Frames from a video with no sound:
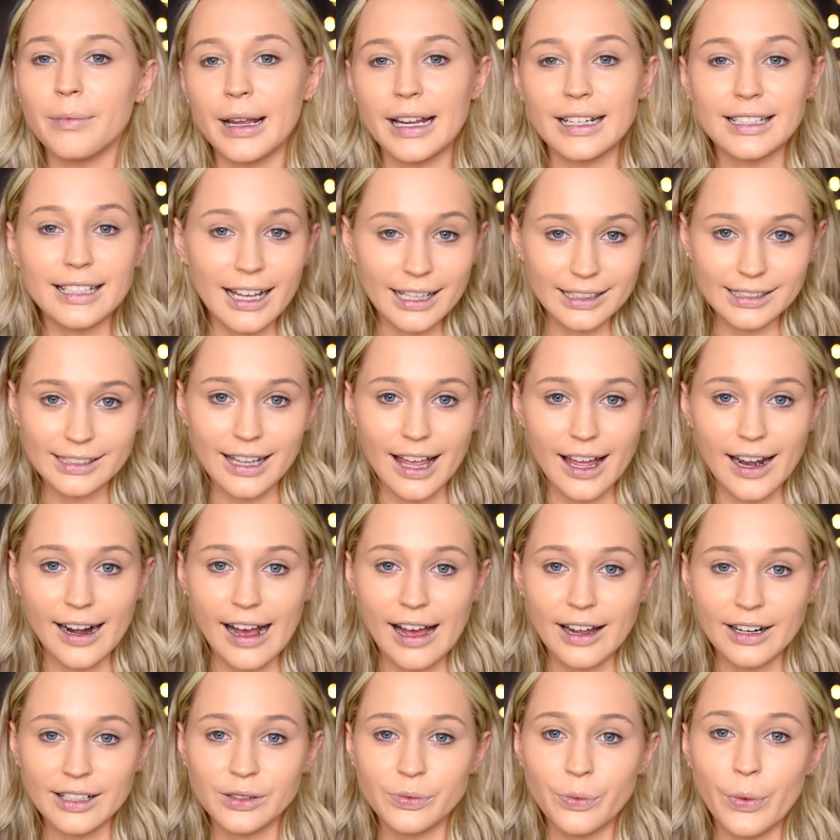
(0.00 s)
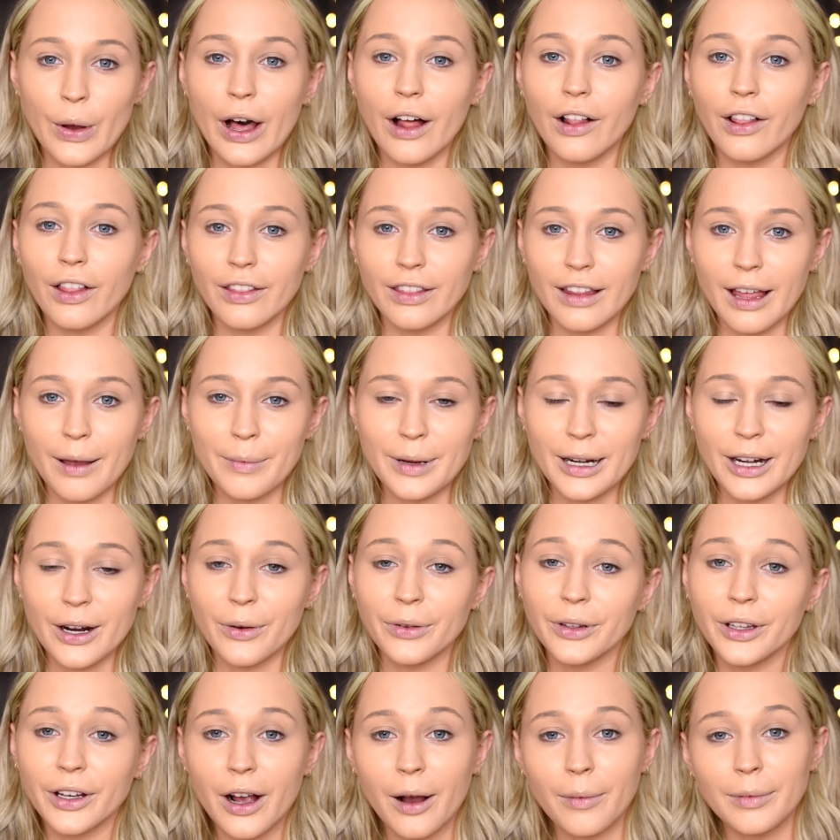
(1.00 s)
me test that out as well, let me know
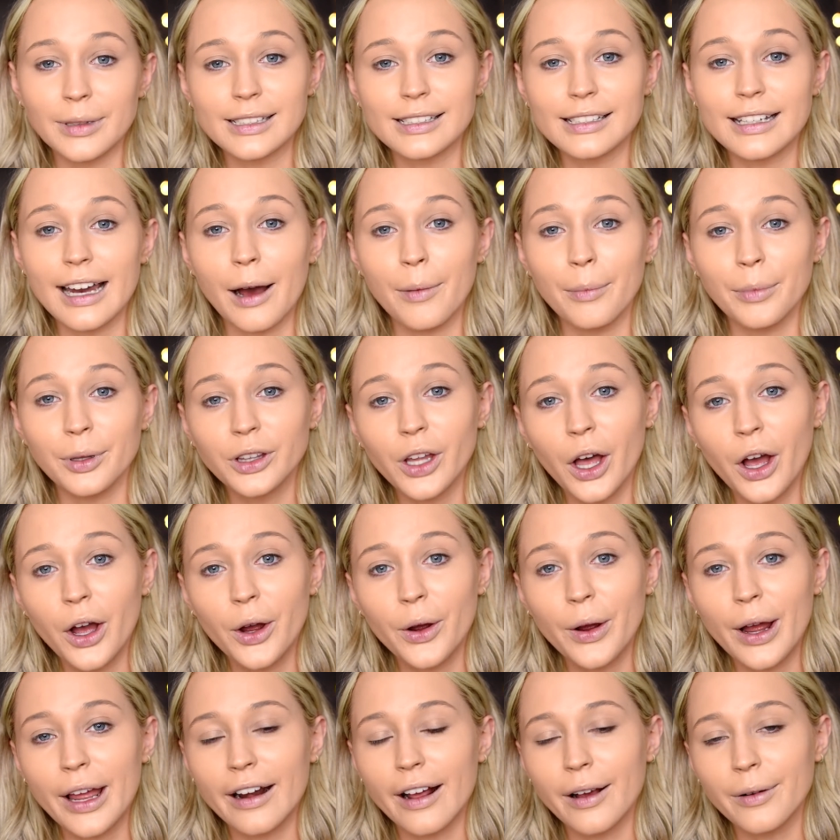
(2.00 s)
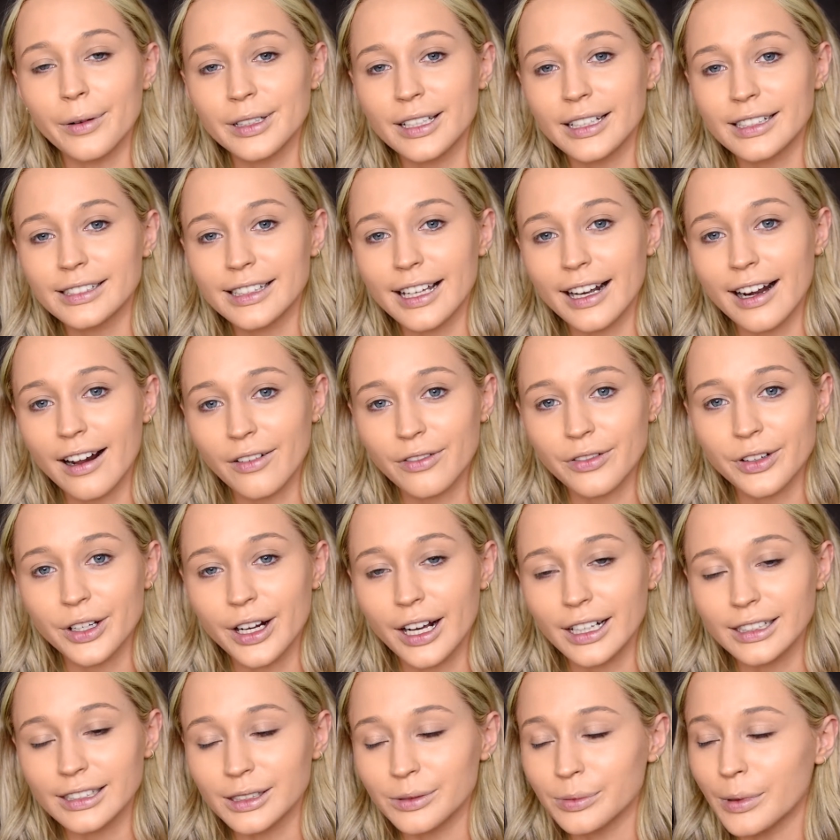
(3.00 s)
in the comments down below and I will test that out for you
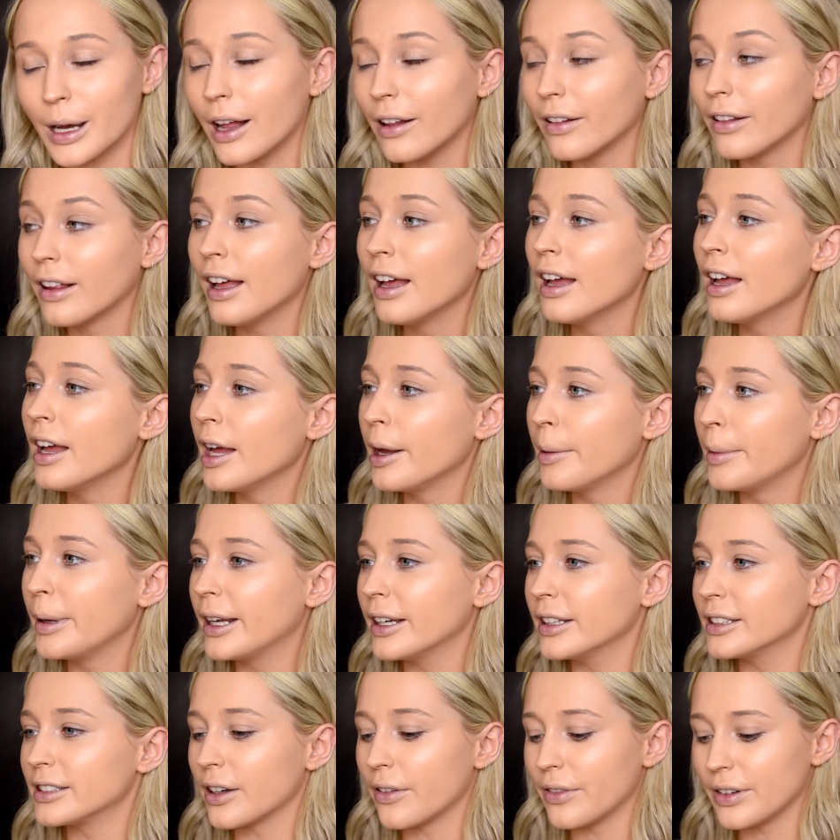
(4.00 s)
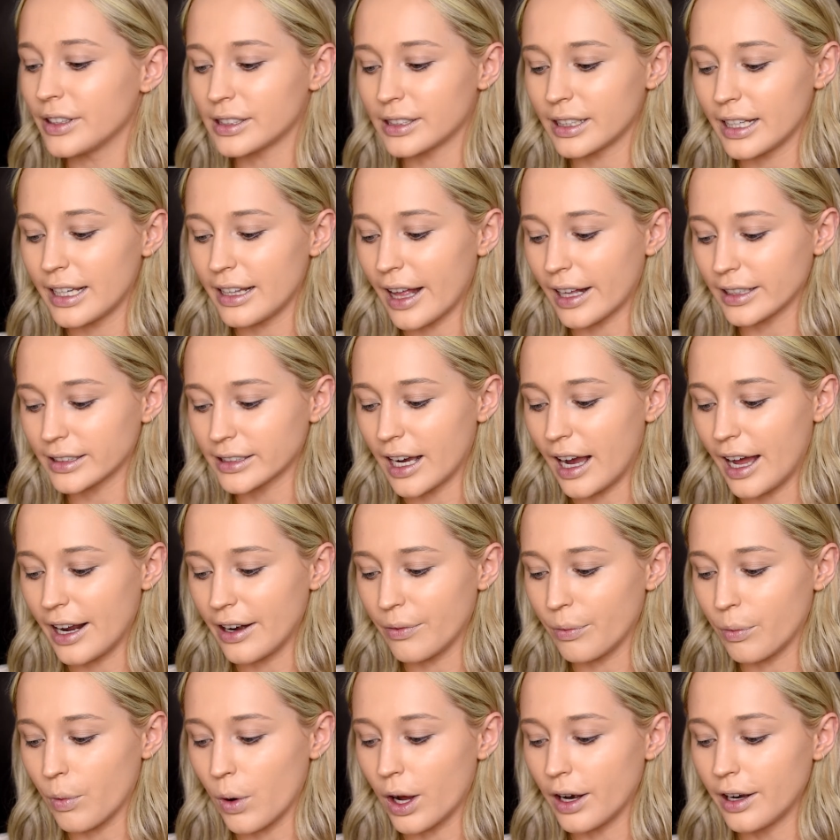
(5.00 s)
guys as well, because obviously that's kind
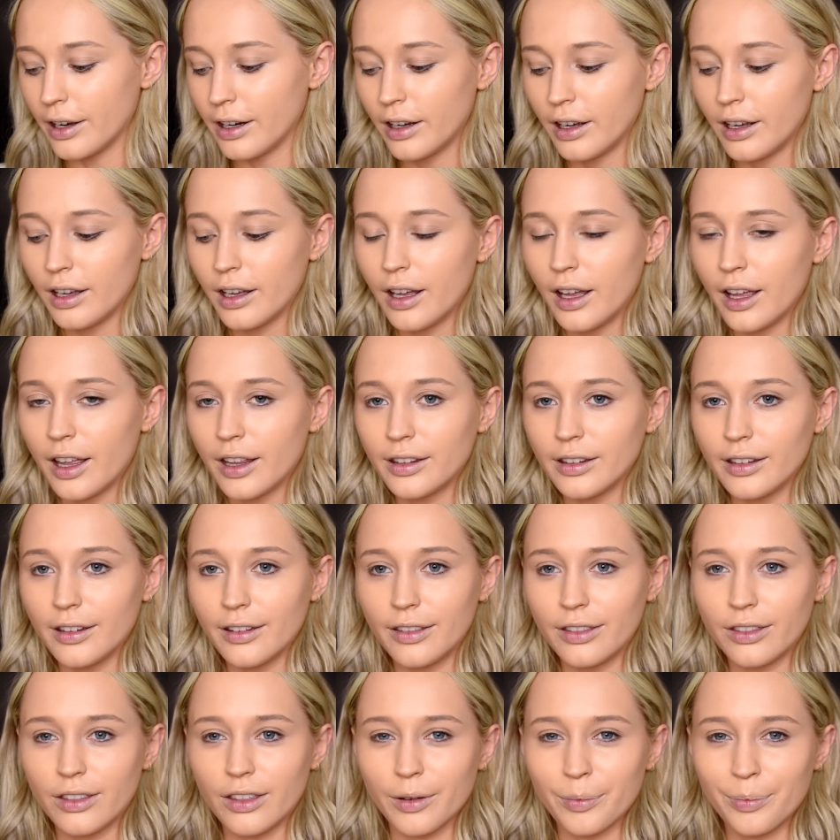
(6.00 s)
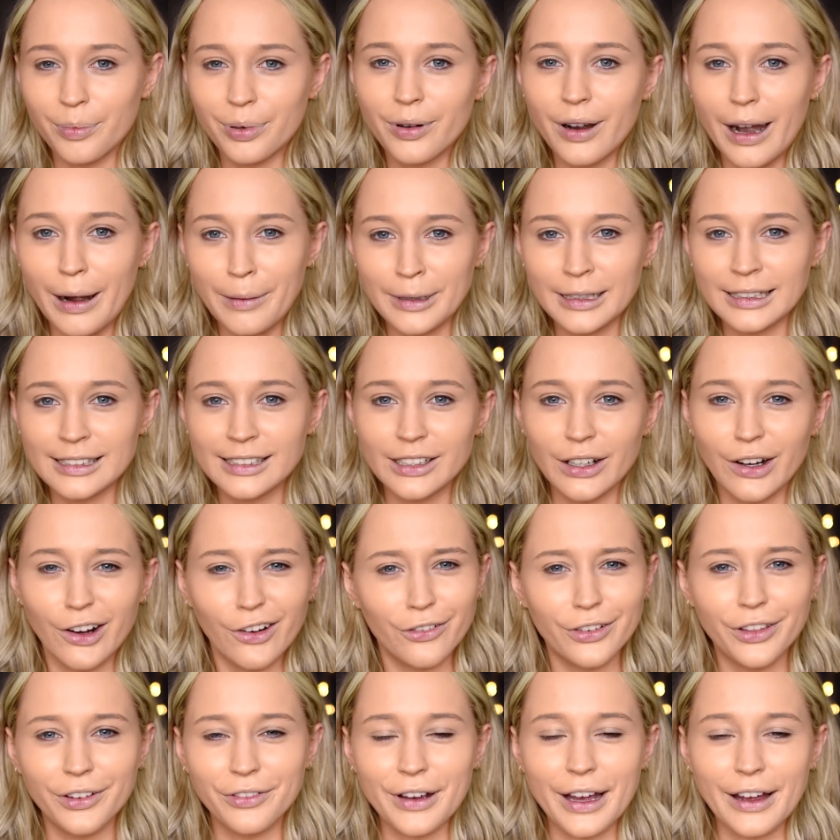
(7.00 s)
of what the premise
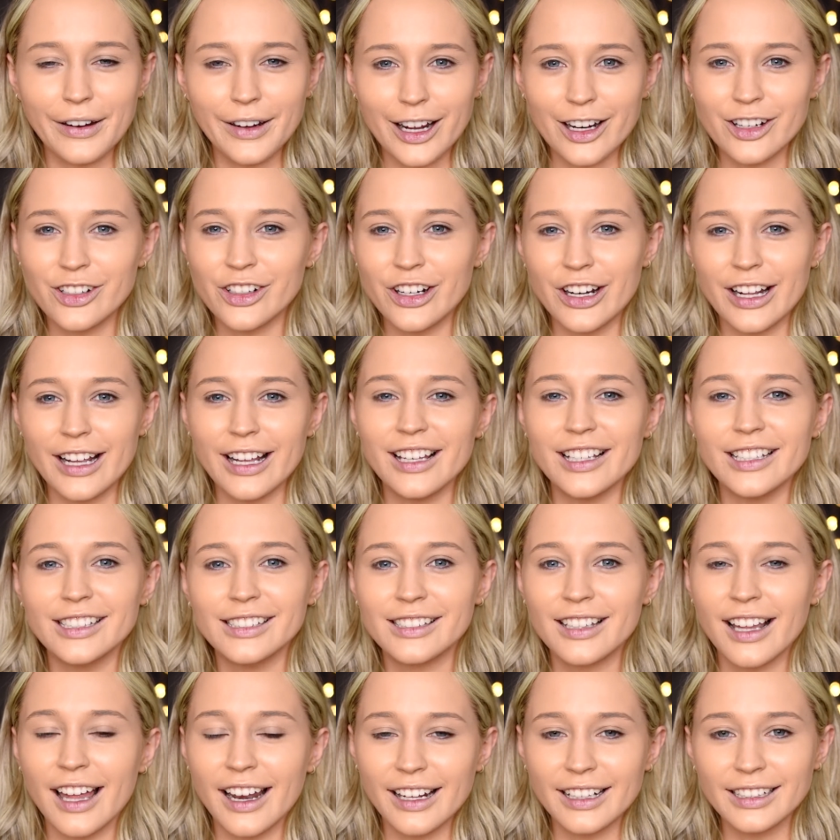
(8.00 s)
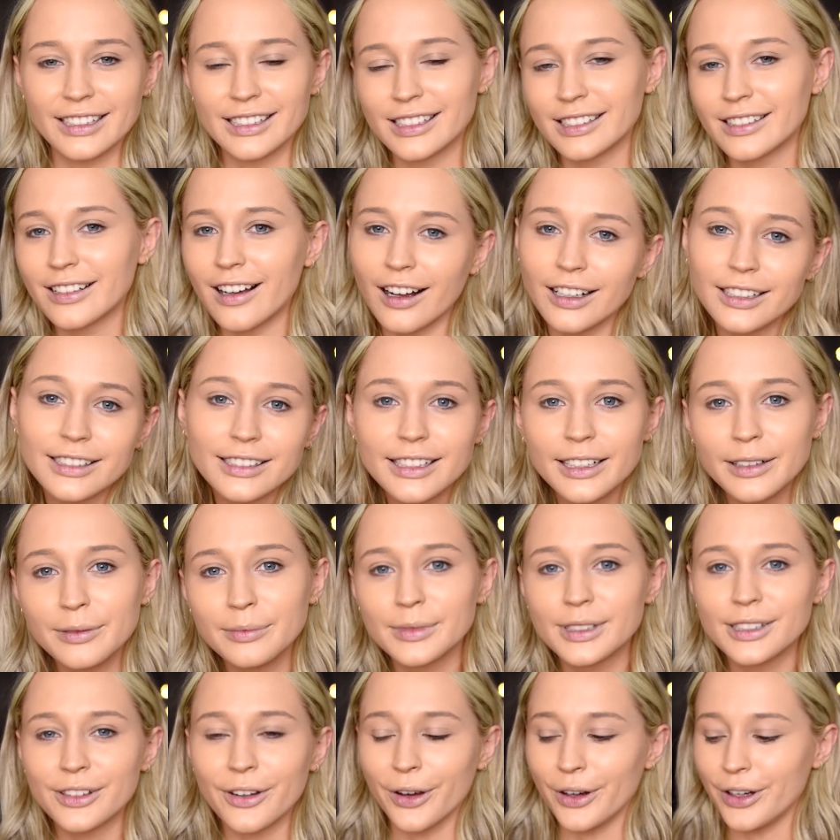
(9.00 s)
of the foundation is, that it's
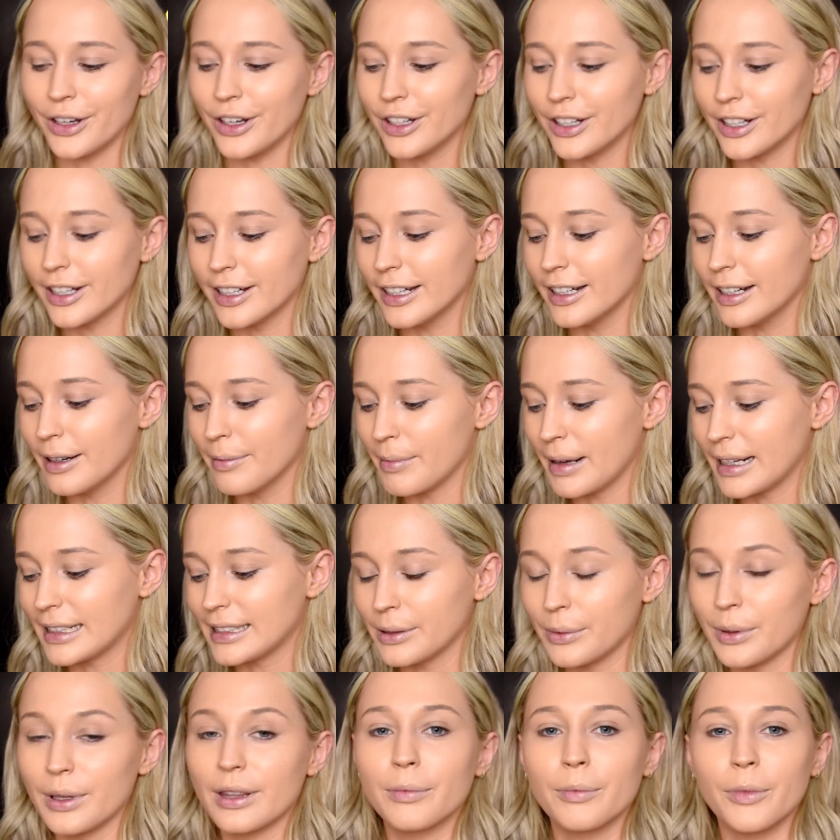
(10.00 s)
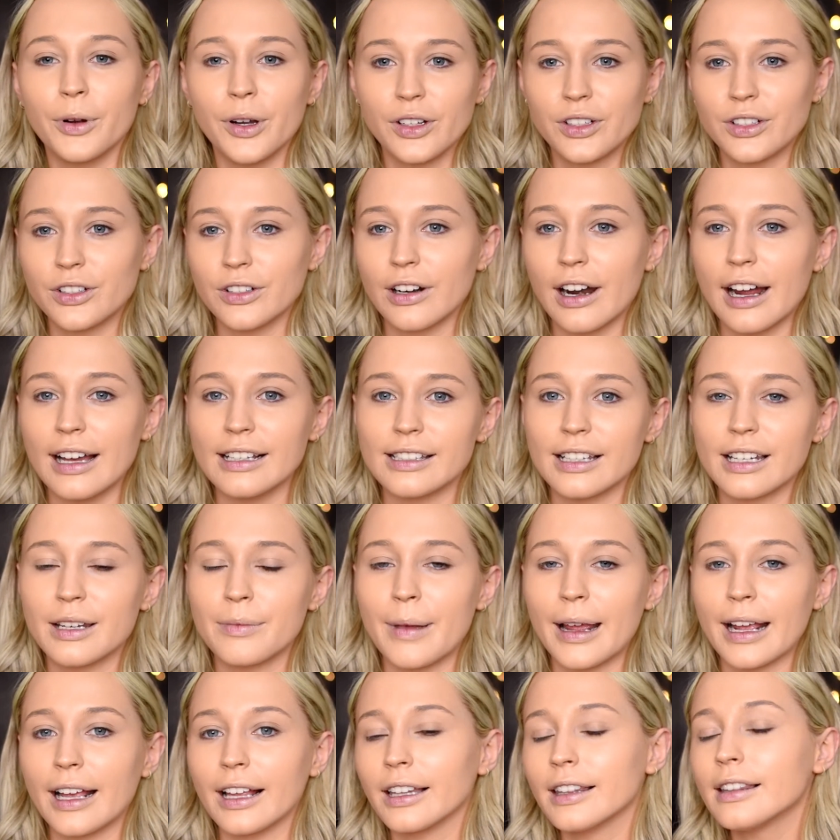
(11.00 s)
custom, so you can mix it with moisturizer to
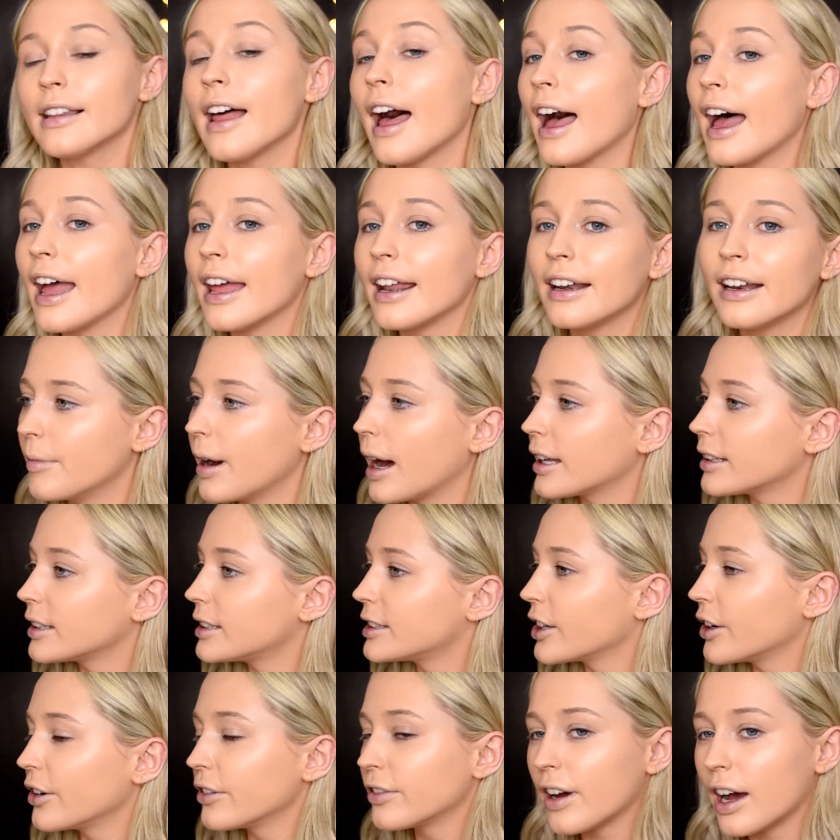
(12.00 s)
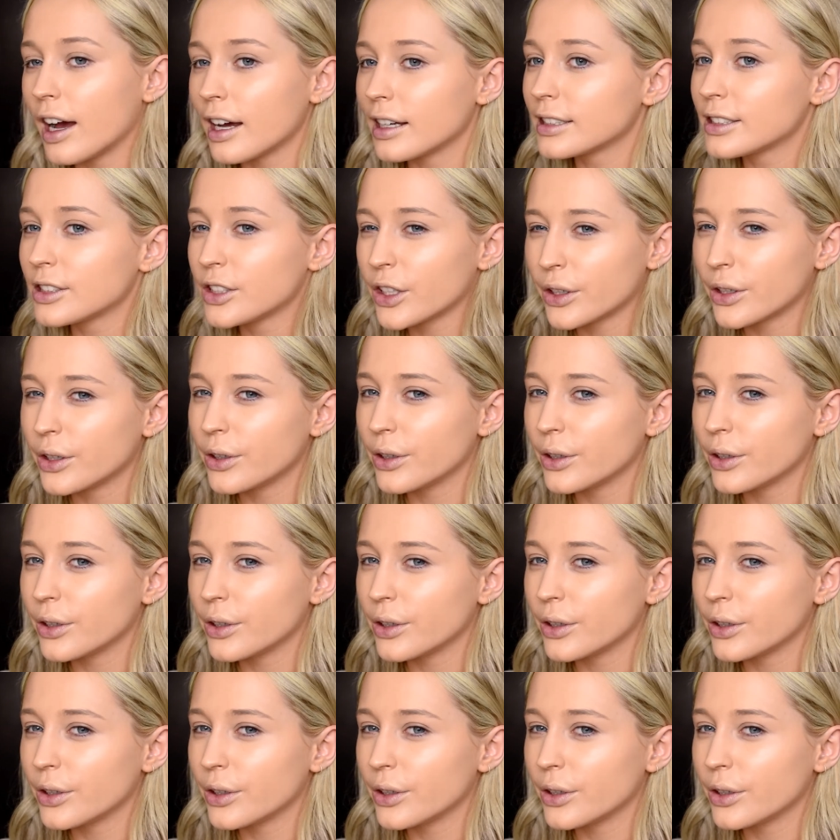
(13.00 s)
make it light. But so far so